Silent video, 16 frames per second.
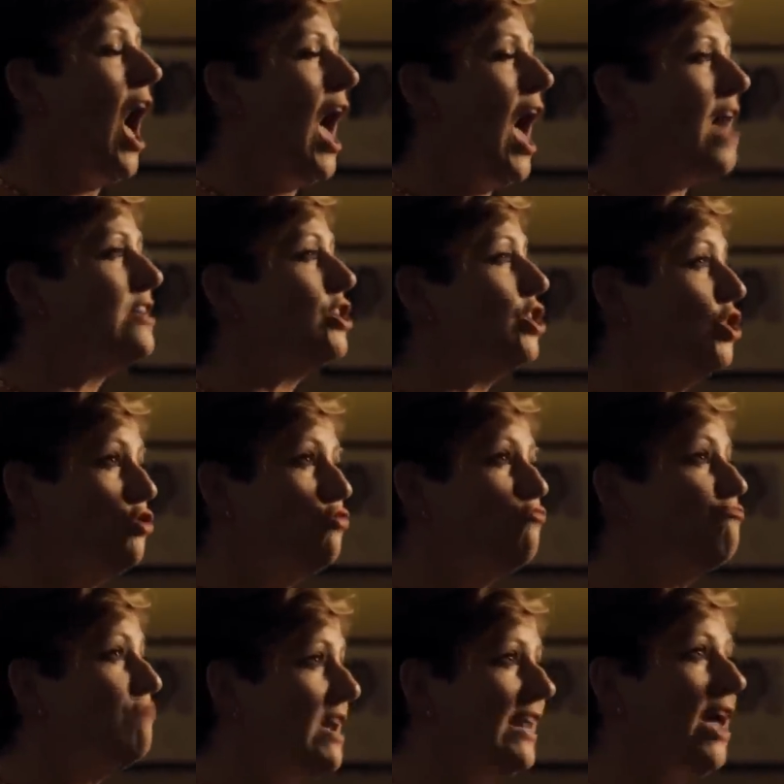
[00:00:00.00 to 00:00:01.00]
and you
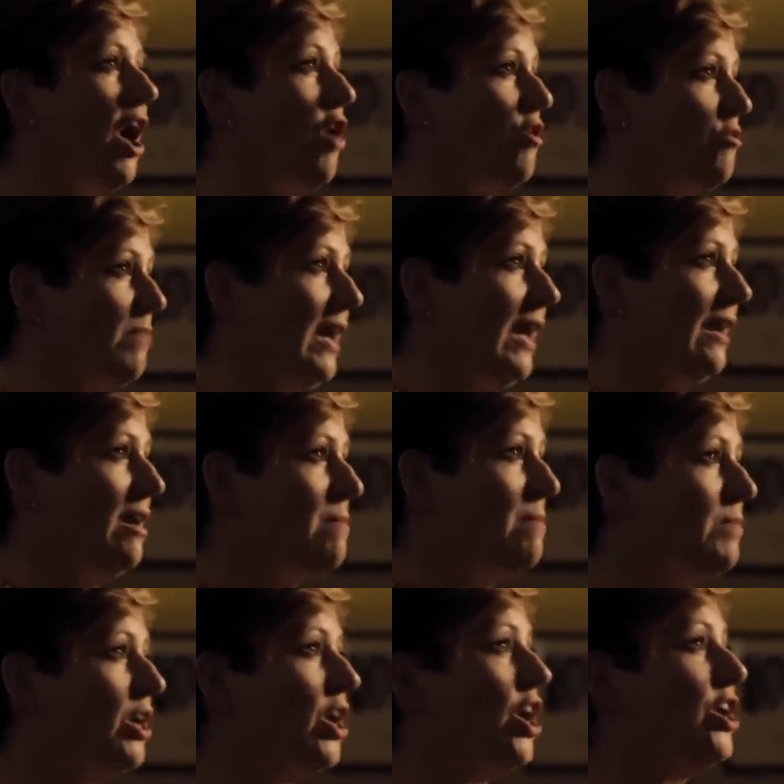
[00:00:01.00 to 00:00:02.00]
really owe me,
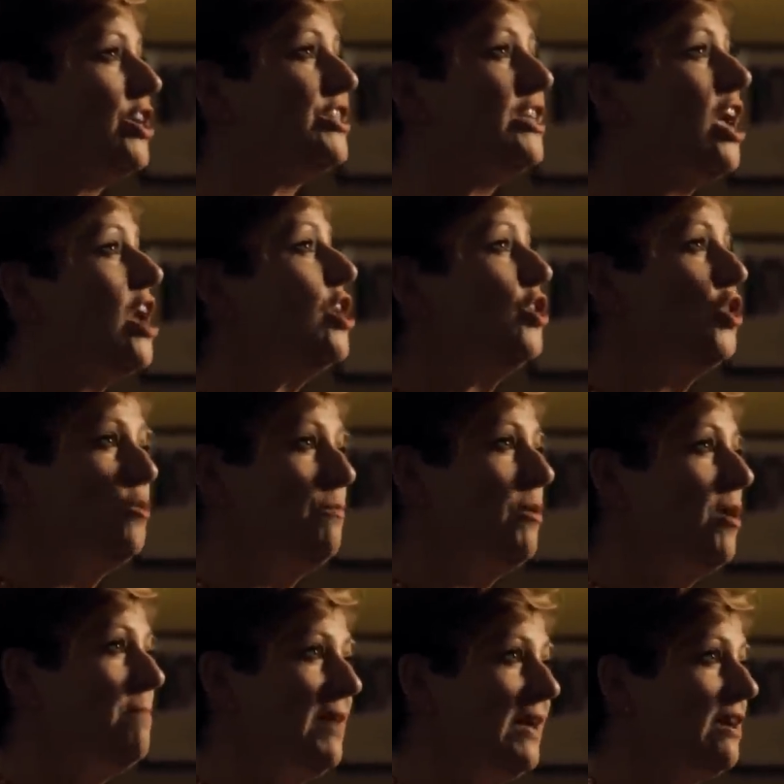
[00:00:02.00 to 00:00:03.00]
because you
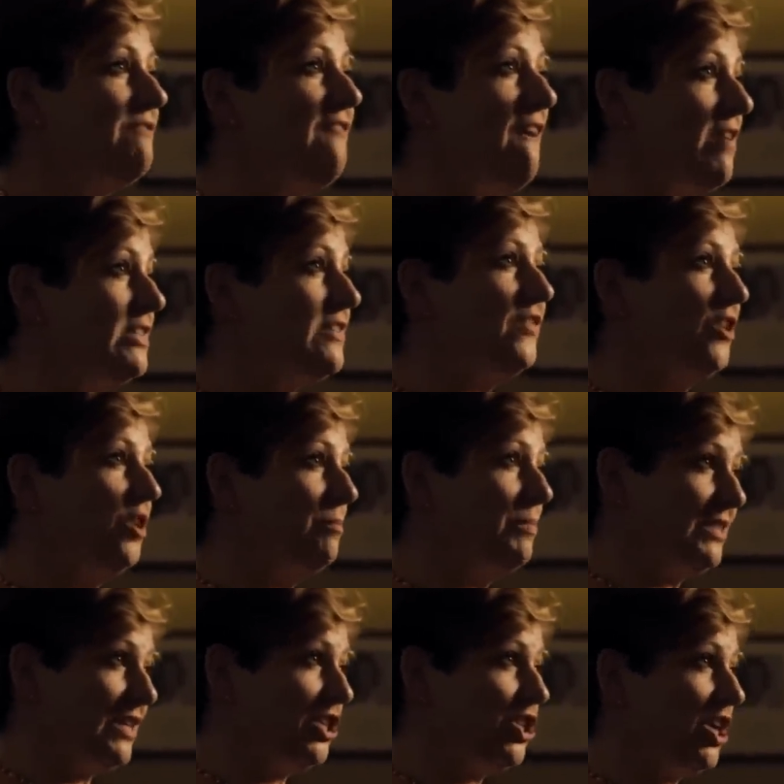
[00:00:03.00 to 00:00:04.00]
put me in a very difficult
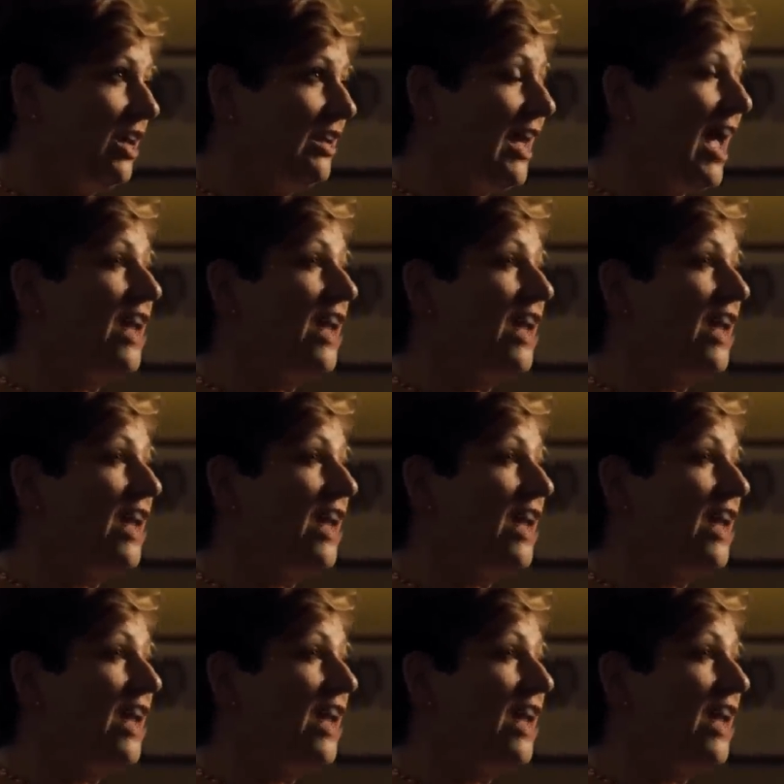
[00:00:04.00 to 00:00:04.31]
position,